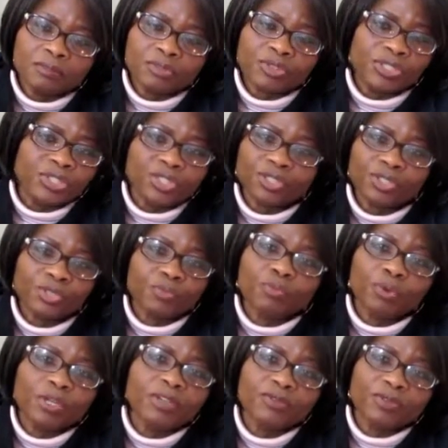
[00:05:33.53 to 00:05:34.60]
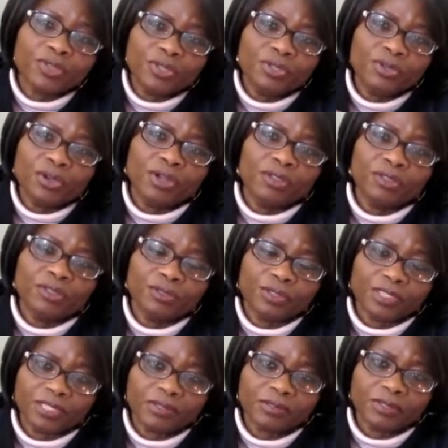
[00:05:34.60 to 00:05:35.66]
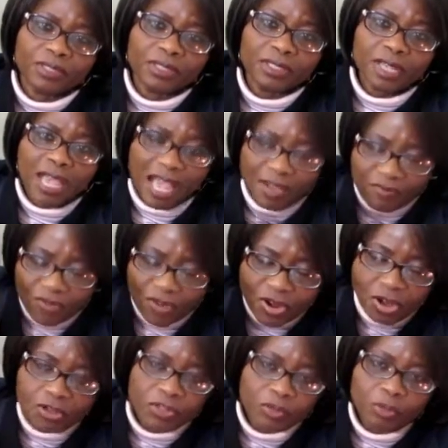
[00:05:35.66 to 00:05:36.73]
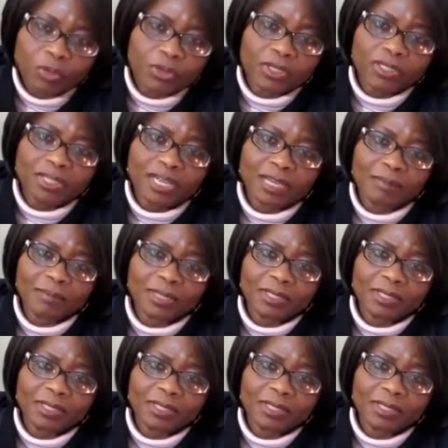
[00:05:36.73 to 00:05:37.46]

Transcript: preachers, whatever you call yourselves, have not spoken up